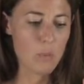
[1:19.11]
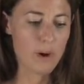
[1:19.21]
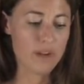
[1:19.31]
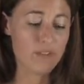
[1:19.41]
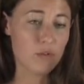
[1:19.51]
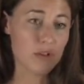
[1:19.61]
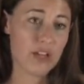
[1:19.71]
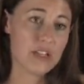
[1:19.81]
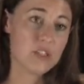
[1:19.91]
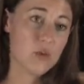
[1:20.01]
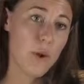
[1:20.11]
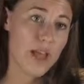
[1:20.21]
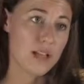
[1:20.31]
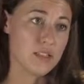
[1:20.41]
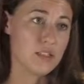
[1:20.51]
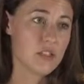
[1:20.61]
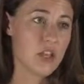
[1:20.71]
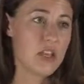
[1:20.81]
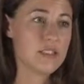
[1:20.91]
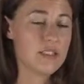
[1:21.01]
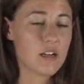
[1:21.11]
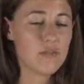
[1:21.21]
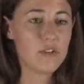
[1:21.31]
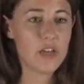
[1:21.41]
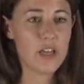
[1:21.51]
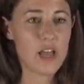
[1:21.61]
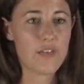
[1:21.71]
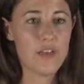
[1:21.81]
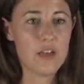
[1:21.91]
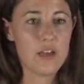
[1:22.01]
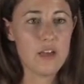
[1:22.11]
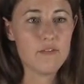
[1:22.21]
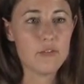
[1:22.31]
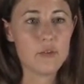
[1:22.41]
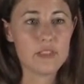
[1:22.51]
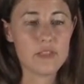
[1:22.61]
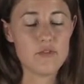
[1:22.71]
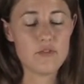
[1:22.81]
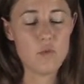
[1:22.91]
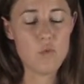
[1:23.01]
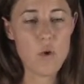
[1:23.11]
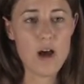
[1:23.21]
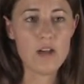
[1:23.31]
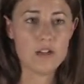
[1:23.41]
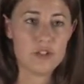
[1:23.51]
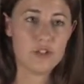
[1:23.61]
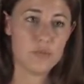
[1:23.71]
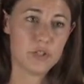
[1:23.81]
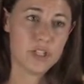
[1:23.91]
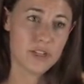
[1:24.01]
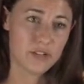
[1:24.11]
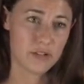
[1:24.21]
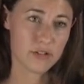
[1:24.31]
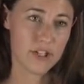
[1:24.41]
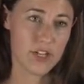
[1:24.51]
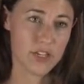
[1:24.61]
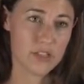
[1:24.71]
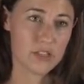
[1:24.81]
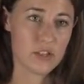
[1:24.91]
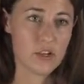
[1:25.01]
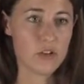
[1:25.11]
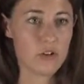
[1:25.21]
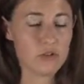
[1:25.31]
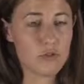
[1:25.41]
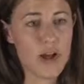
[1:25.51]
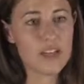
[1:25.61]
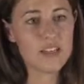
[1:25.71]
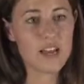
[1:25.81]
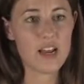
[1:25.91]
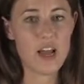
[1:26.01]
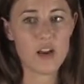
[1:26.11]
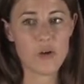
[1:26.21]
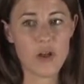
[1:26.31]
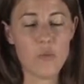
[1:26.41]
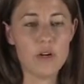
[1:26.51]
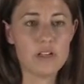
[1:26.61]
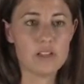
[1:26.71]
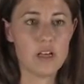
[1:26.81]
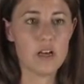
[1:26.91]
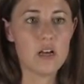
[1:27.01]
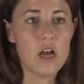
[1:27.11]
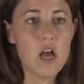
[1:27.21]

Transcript: But if you look at twins, instead of looking at the influence of one or two particular genes, you're trying to get at, okay, what is the